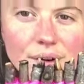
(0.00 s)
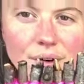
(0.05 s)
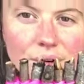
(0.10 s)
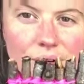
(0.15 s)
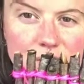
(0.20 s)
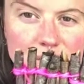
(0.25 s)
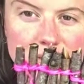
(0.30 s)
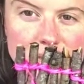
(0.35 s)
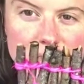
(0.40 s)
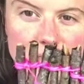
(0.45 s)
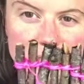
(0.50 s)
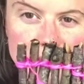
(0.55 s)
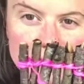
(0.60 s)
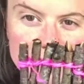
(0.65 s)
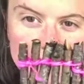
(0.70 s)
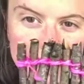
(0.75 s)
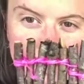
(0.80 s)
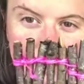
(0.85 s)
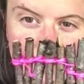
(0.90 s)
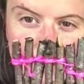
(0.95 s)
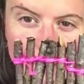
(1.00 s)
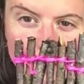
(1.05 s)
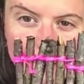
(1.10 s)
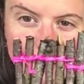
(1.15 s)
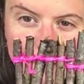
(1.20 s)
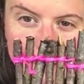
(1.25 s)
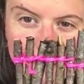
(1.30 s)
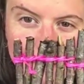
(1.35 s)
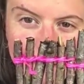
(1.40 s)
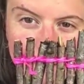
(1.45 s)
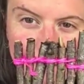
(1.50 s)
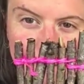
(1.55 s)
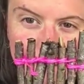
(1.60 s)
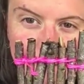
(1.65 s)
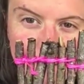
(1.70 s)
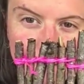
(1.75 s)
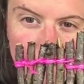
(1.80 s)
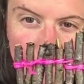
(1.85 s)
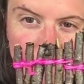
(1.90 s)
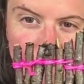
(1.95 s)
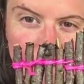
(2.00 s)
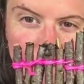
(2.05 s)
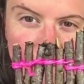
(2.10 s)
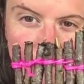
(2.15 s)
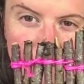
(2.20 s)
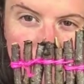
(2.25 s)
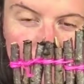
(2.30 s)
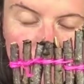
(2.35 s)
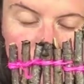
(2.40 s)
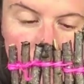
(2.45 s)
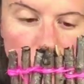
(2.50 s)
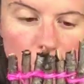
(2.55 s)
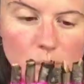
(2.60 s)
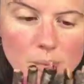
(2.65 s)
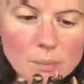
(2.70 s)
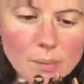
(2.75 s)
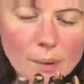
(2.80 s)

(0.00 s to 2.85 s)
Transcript: all your sticks together, top and